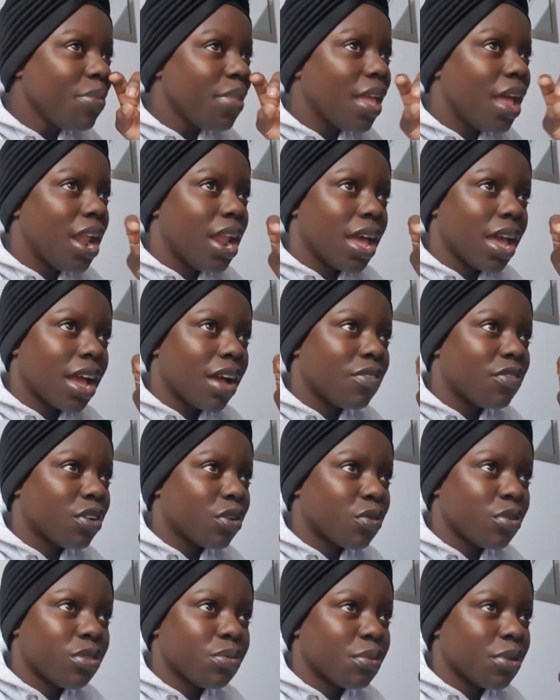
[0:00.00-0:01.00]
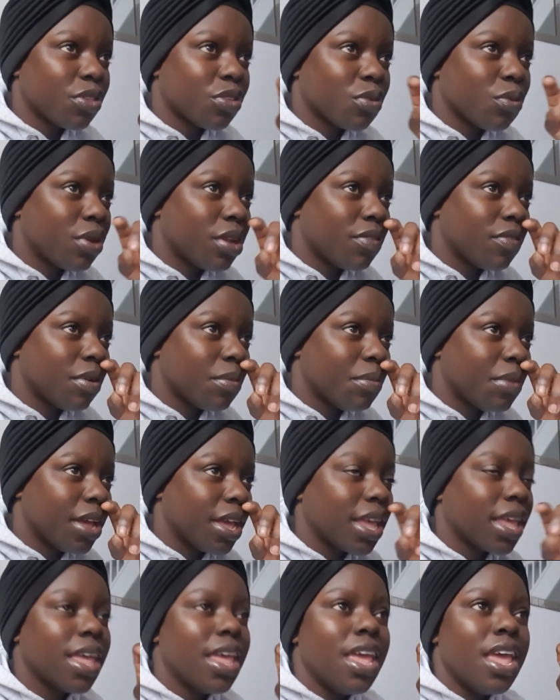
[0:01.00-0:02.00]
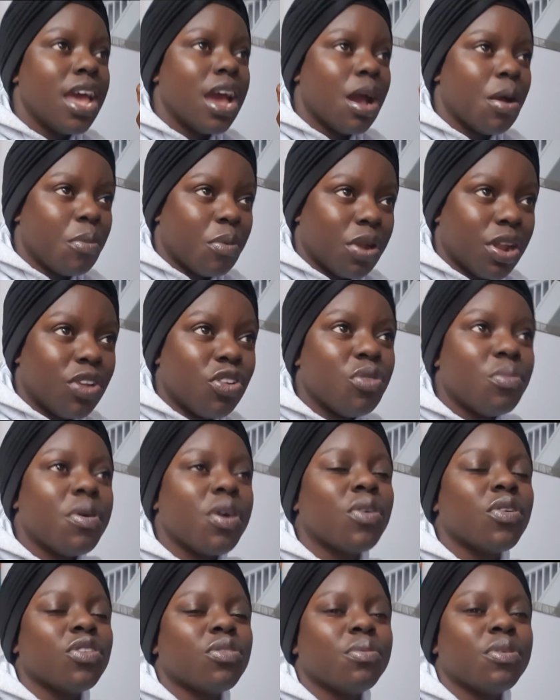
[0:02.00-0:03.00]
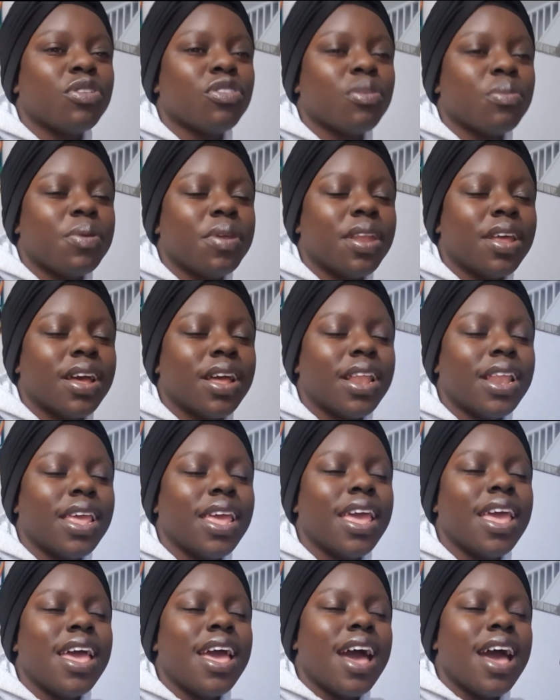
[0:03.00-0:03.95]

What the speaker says: like after Christmas or whatever, I'm like, I'm gonna do my Christmas shopping early.